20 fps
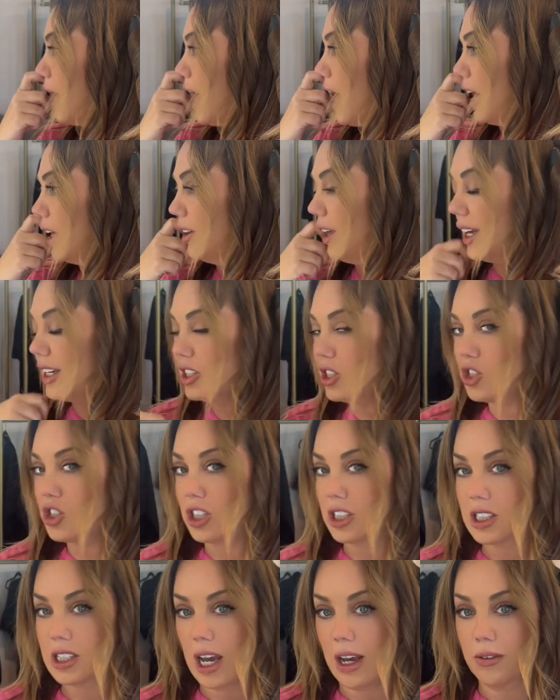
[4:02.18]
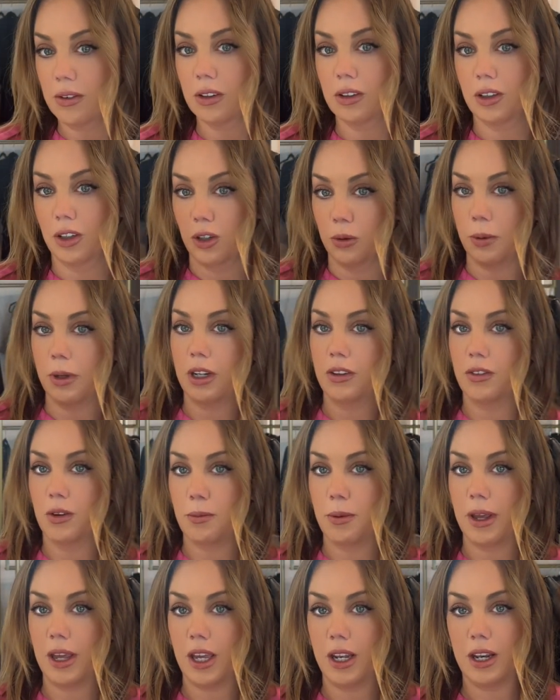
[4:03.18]
I like to just have a little bit of a
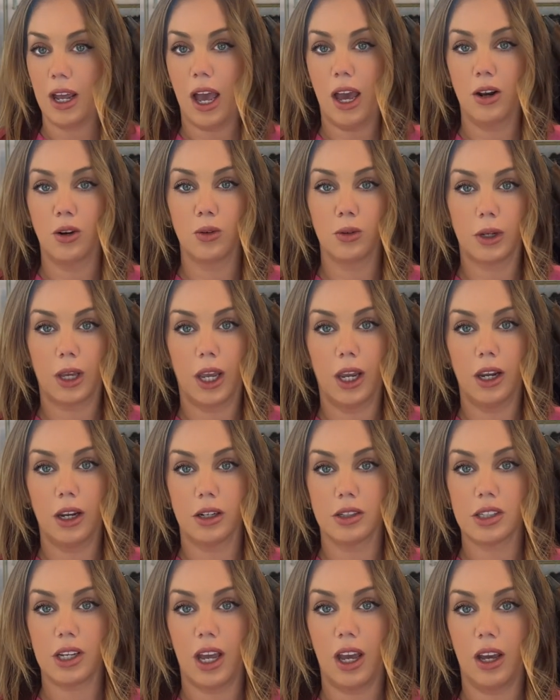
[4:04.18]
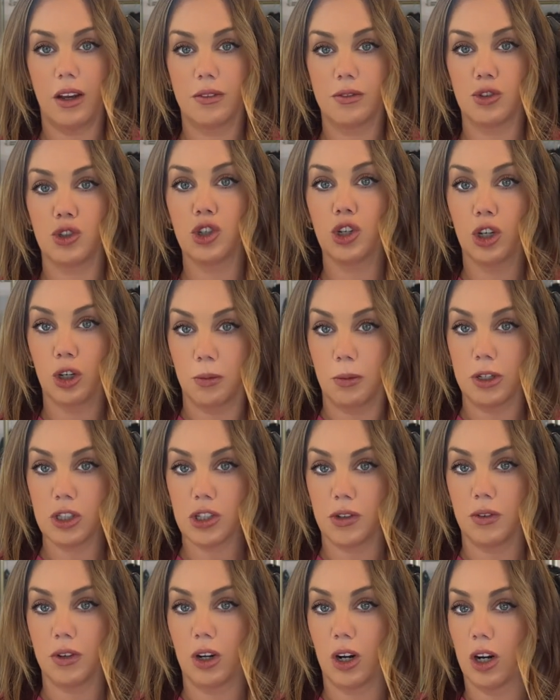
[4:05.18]
bend. I don't care to have too much
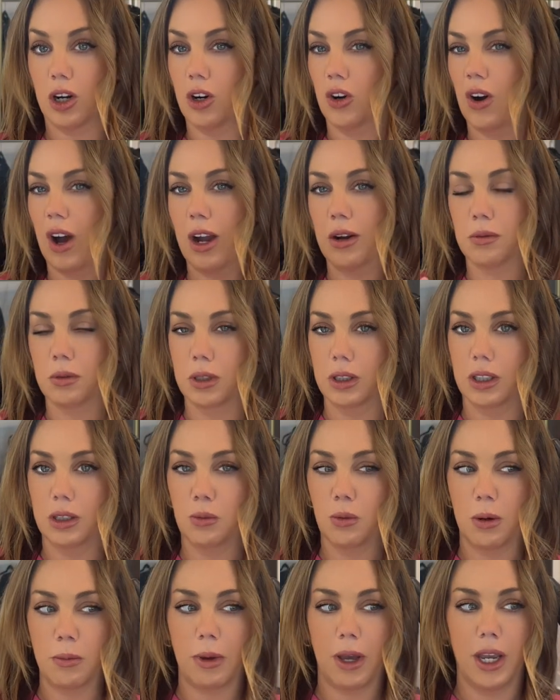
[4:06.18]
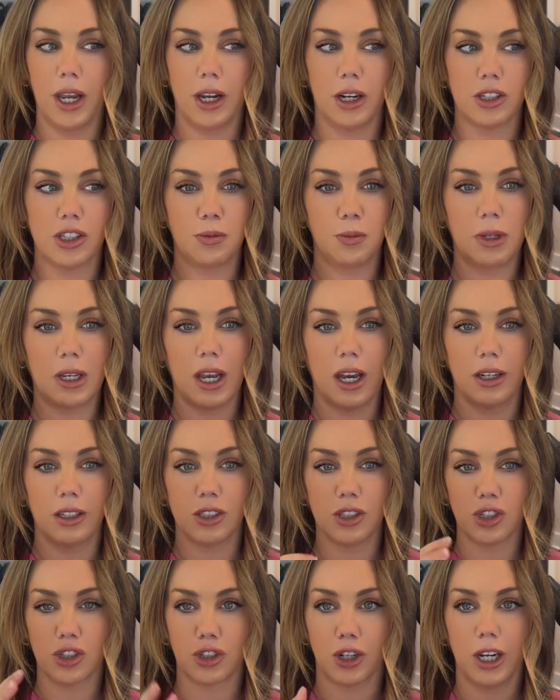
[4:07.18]
of a curl. I really want my hair to be kind of
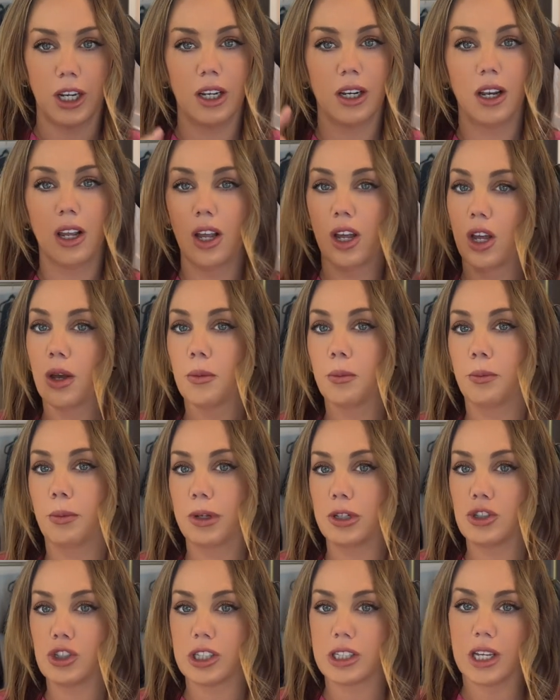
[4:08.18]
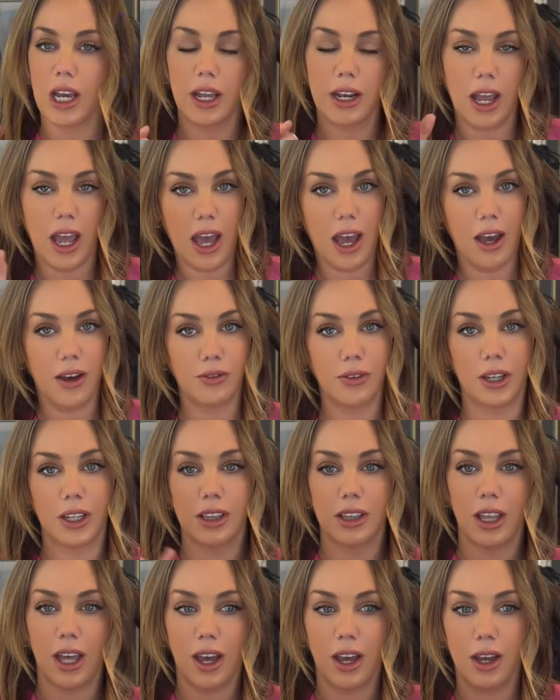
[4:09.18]
straight, but just kind of have
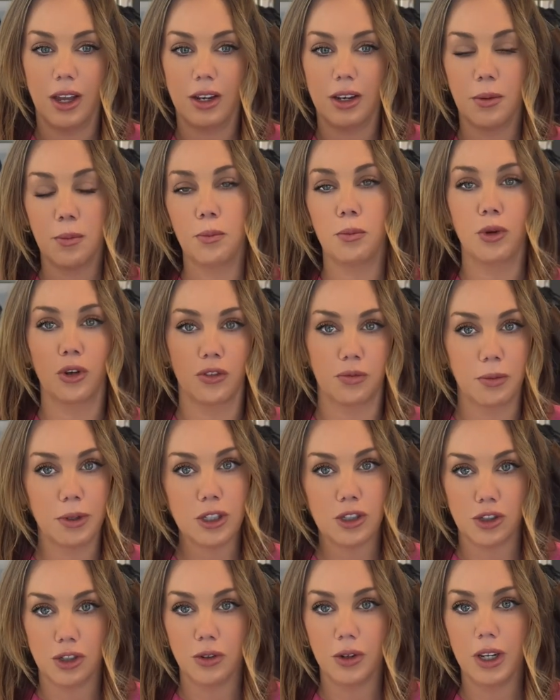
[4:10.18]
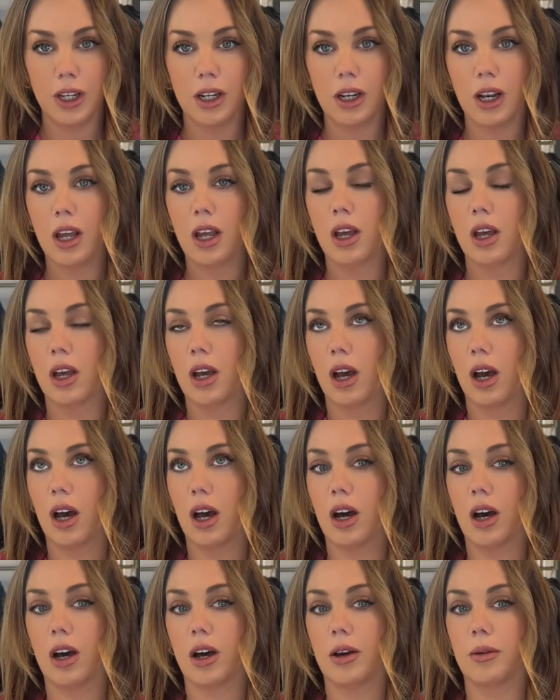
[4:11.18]
like that movement to it,
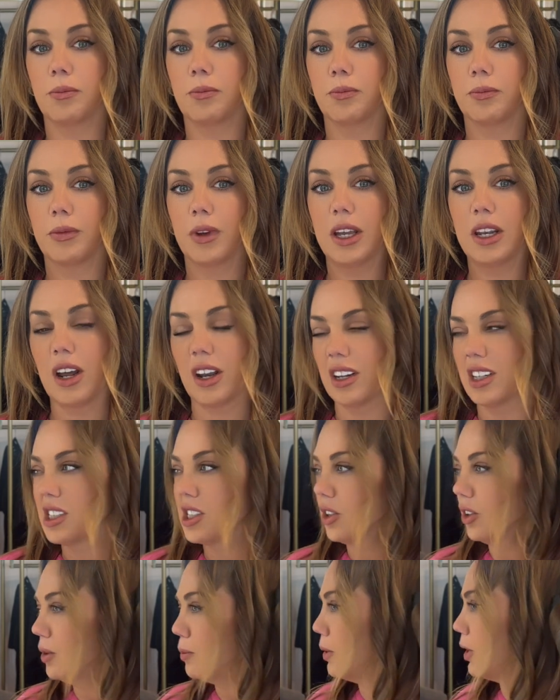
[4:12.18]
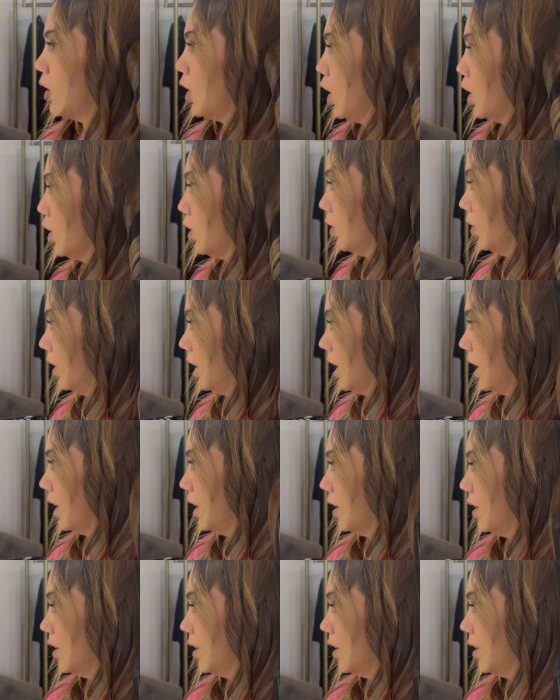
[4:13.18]
not necessarily be curly.